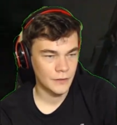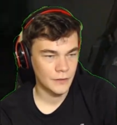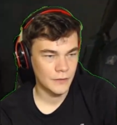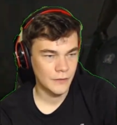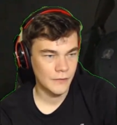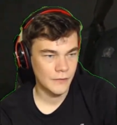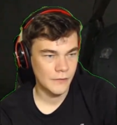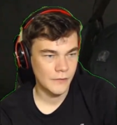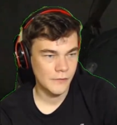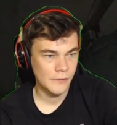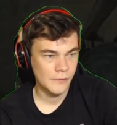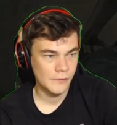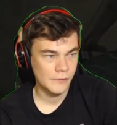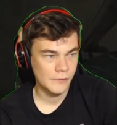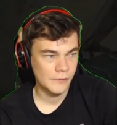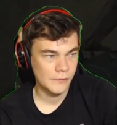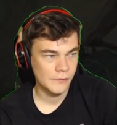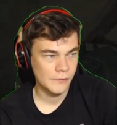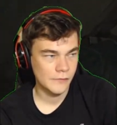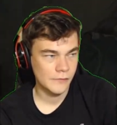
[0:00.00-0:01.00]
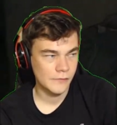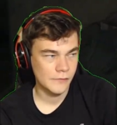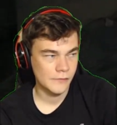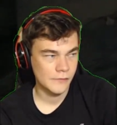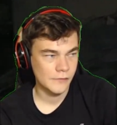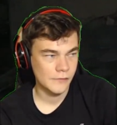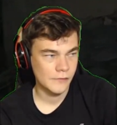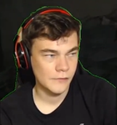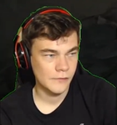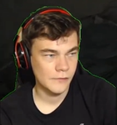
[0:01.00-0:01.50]

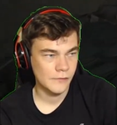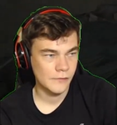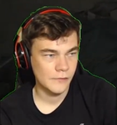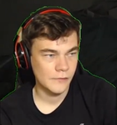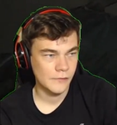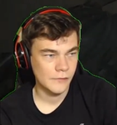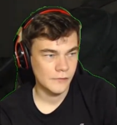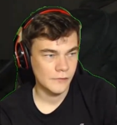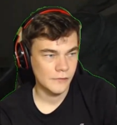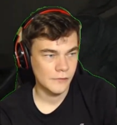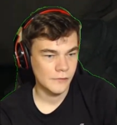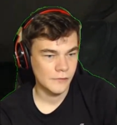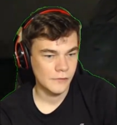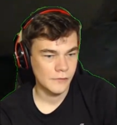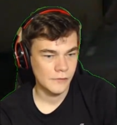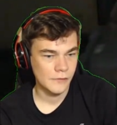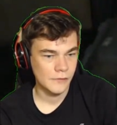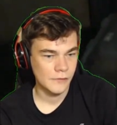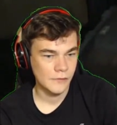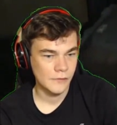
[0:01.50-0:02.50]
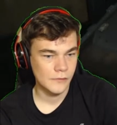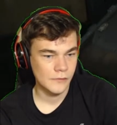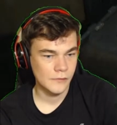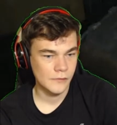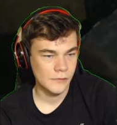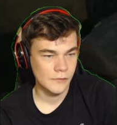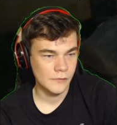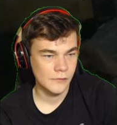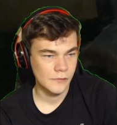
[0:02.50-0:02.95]
(silence)